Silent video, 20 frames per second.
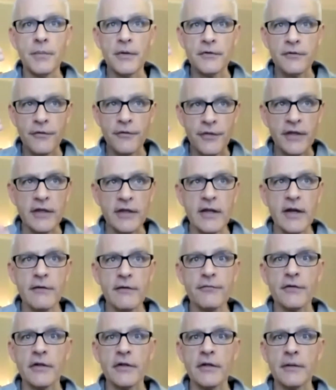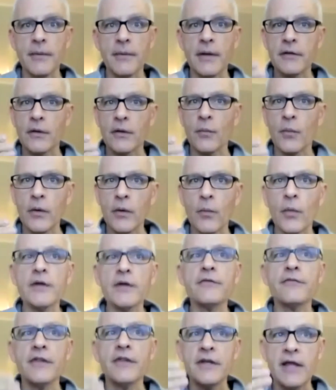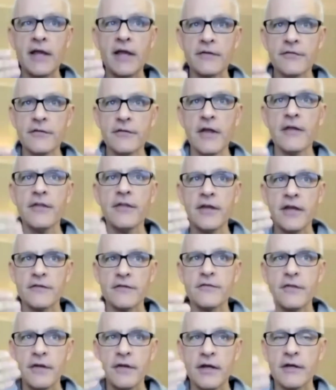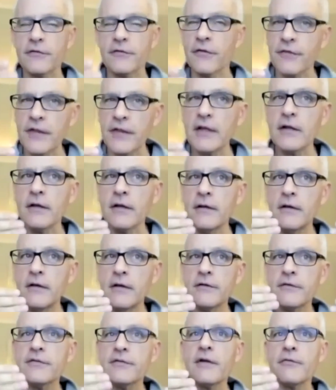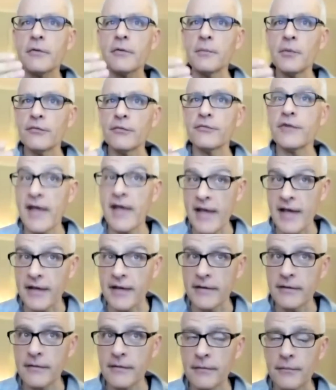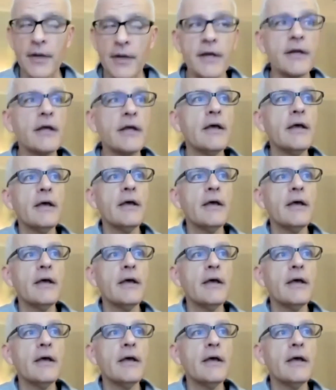think carefully about, you know, what is the next and the next and the next, to think several moves ahead, right?